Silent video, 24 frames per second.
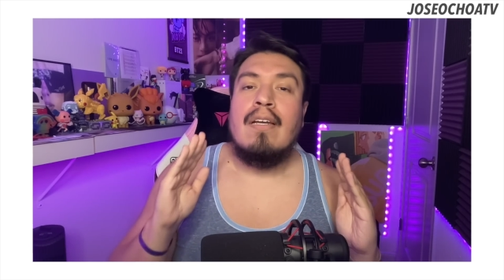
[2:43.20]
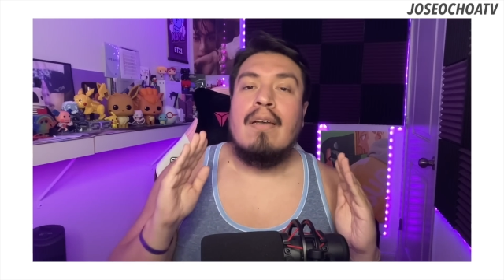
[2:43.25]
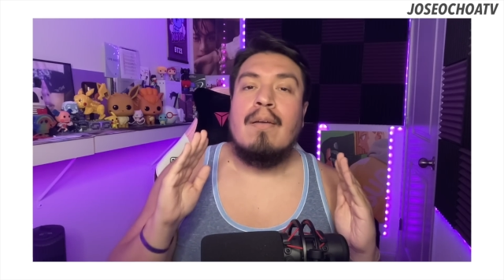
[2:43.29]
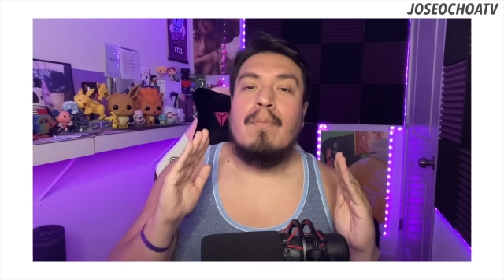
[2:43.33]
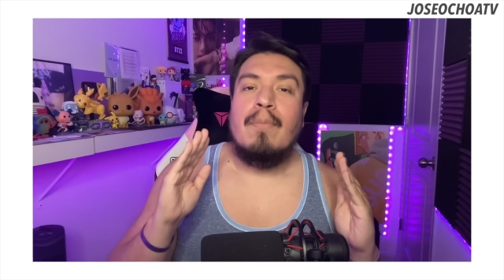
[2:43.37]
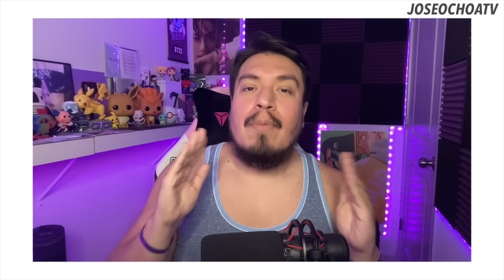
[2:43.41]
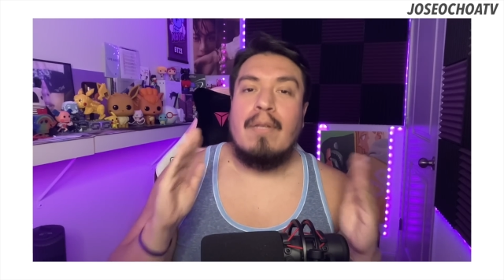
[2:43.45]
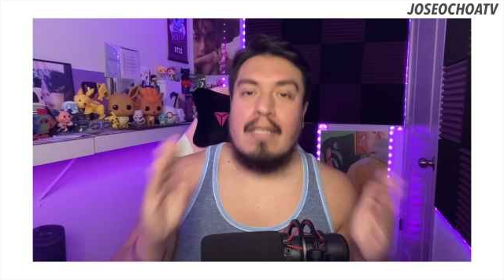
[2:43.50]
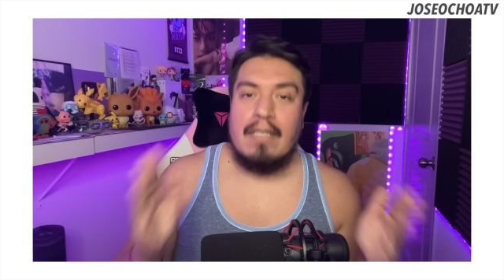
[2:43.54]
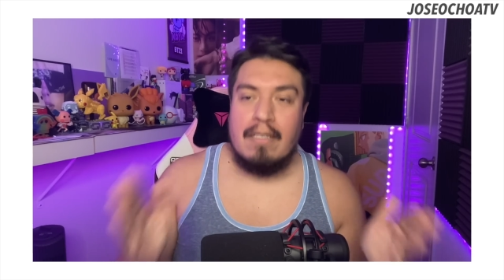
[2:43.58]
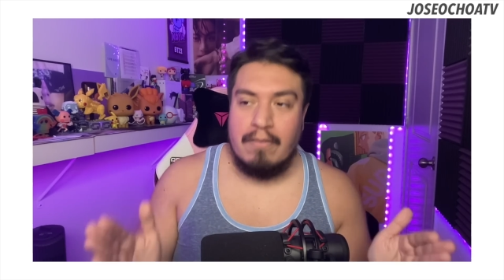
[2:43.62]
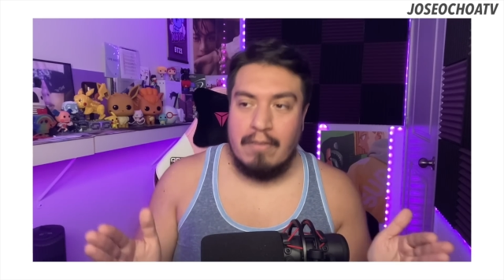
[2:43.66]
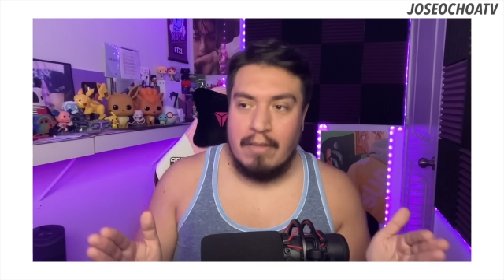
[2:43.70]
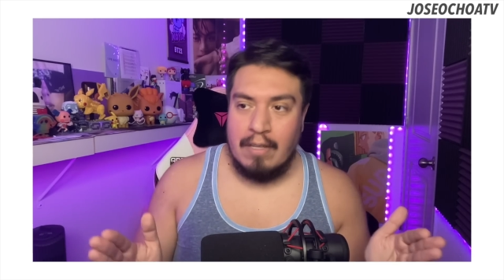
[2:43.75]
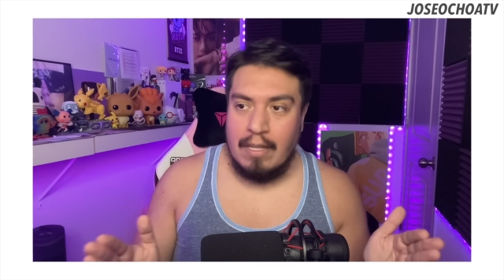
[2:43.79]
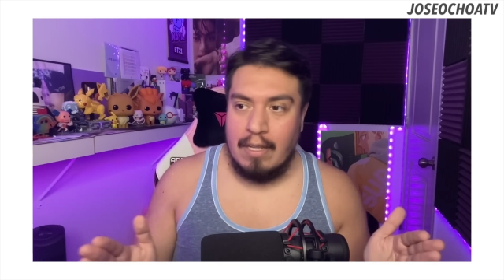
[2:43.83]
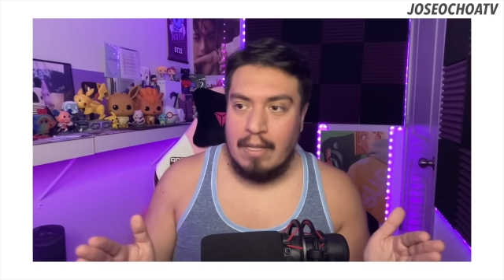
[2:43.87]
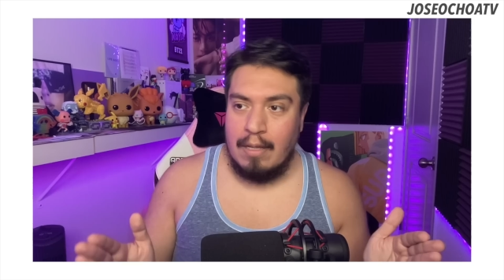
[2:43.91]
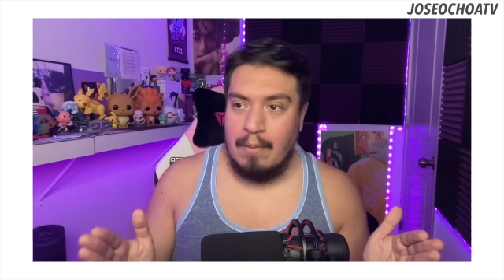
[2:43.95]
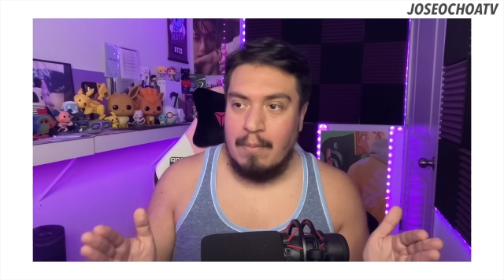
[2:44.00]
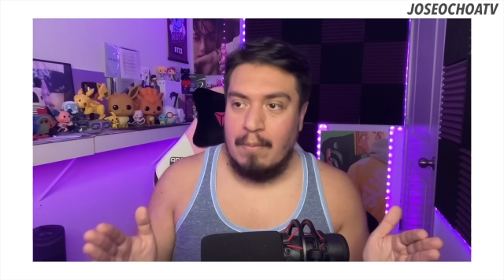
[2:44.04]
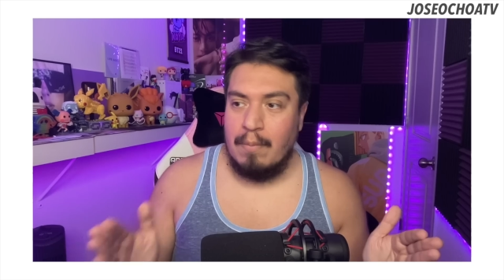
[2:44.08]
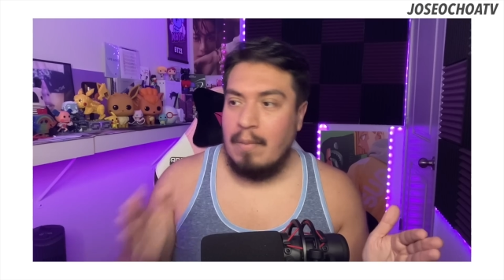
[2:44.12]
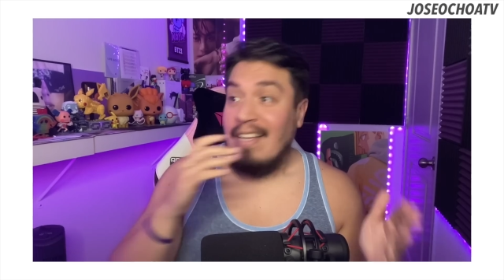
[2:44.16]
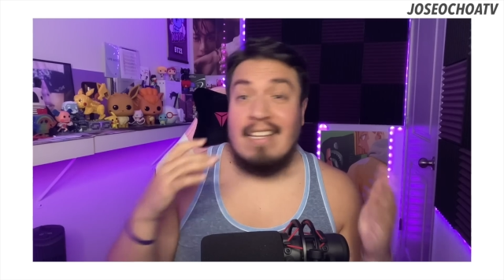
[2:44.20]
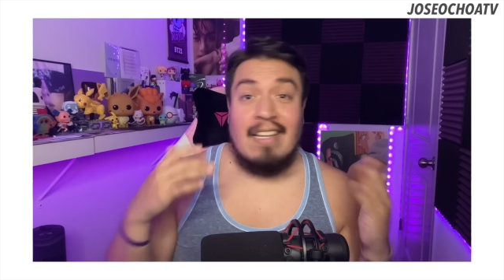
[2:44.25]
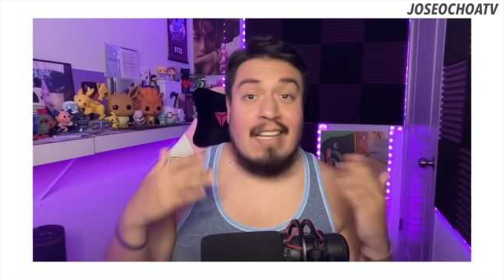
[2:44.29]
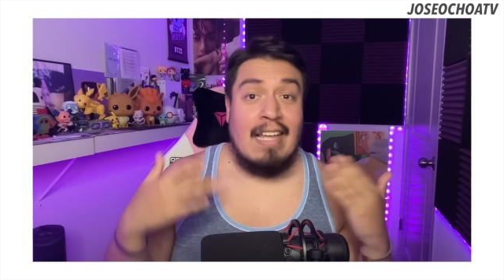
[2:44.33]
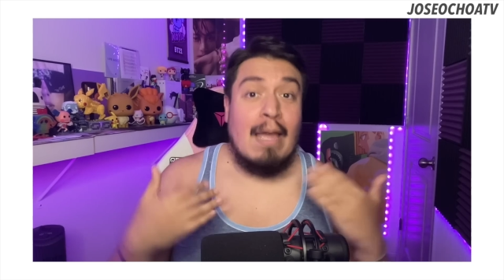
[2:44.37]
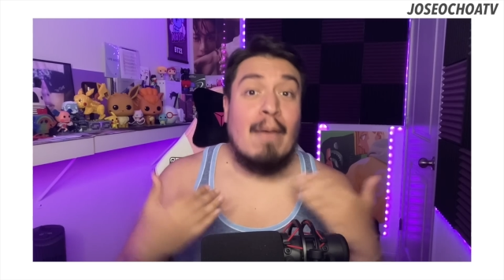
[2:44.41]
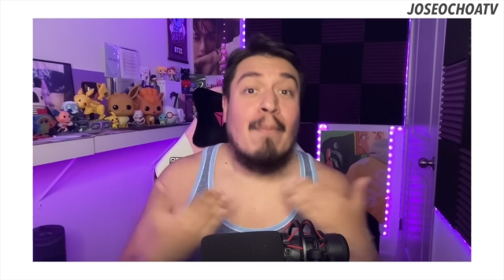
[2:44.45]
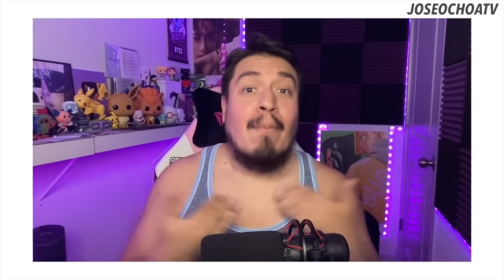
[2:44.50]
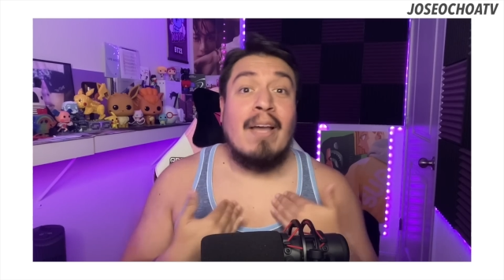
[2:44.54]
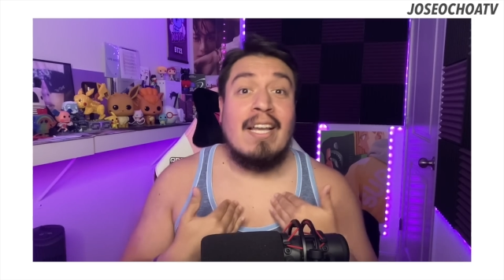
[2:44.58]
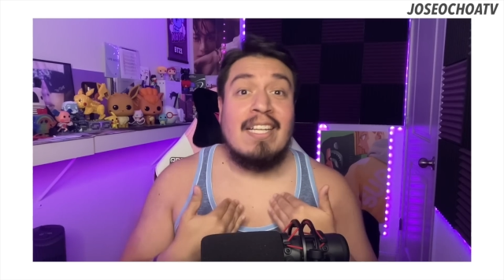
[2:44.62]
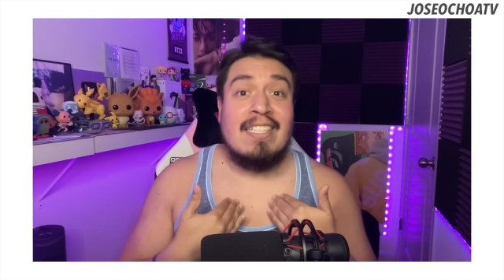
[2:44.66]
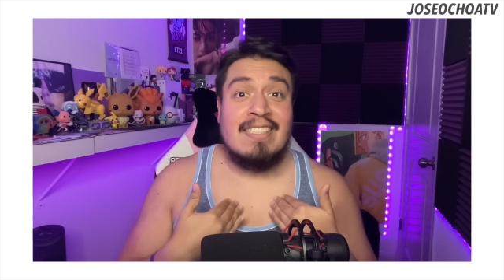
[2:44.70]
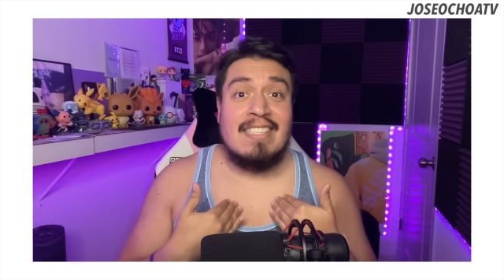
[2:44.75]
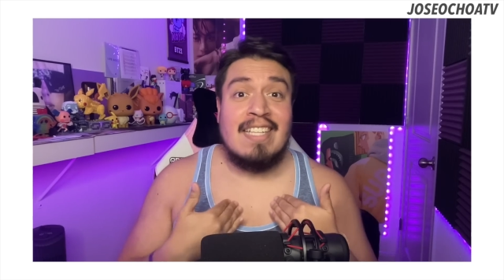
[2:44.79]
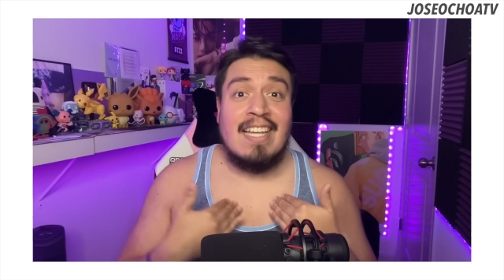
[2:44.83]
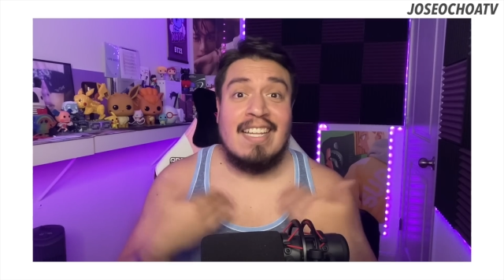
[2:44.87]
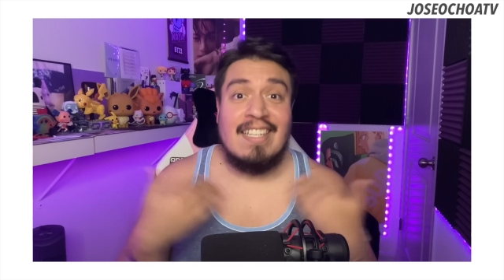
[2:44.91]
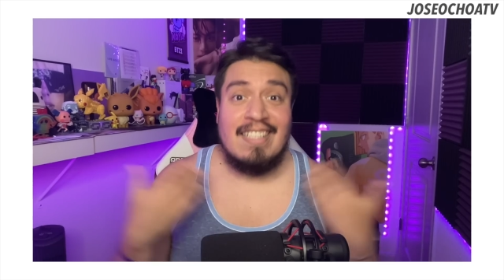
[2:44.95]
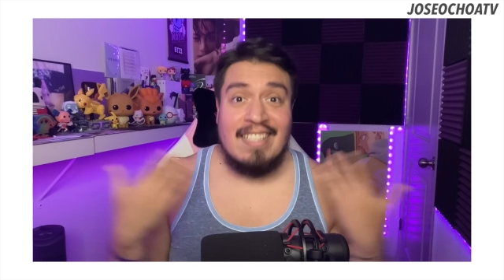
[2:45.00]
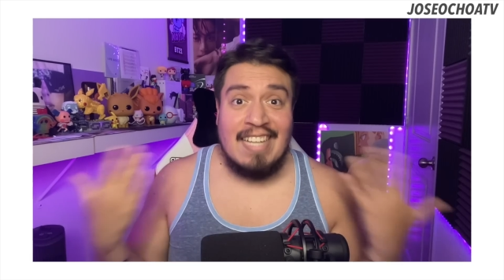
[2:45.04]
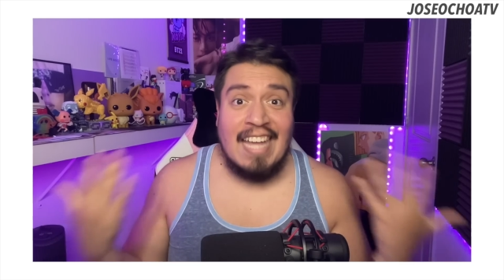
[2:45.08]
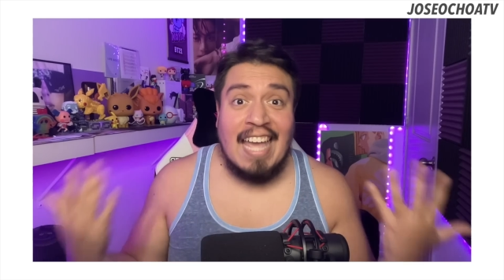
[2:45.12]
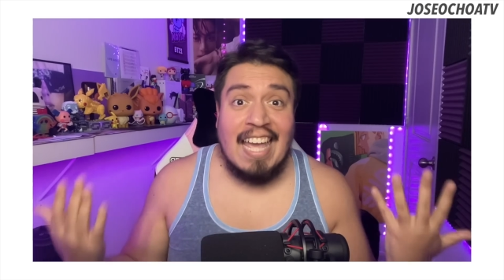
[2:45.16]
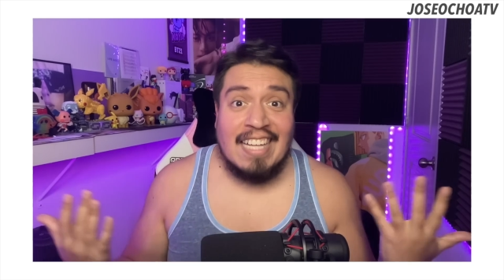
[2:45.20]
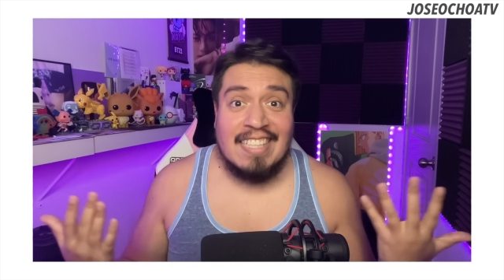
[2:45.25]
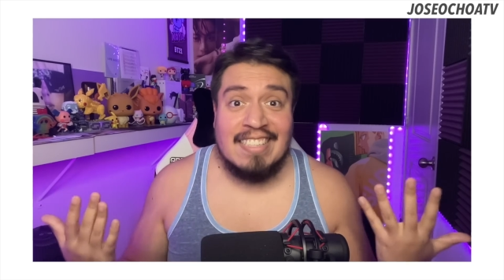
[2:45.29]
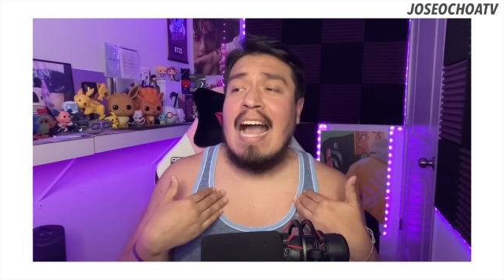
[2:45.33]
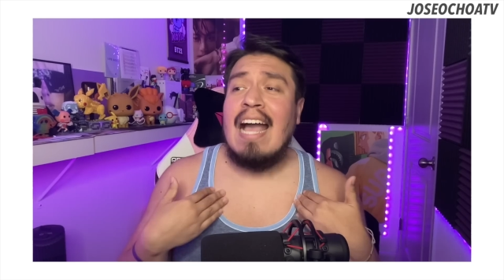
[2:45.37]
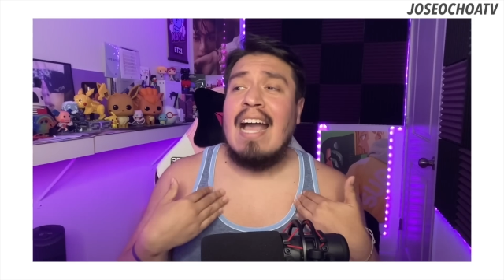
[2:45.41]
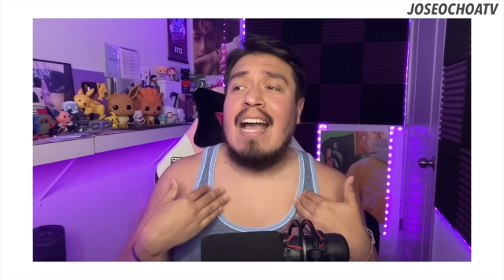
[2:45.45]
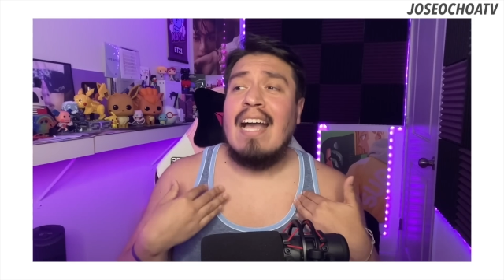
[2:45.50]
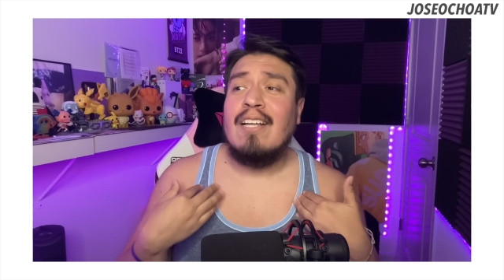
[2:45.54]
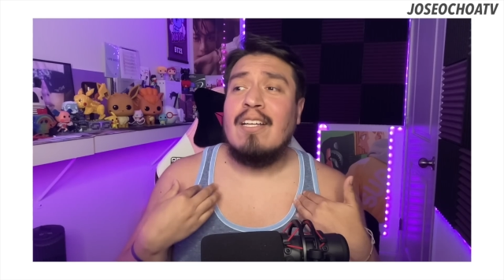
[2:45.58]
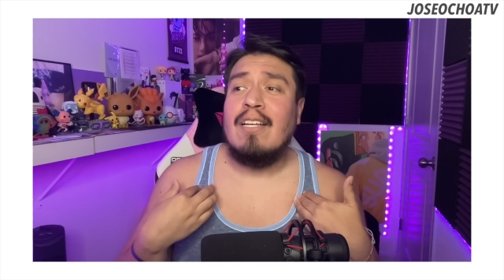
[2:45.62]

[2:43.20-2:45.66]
believe him. Am I sad? Yes.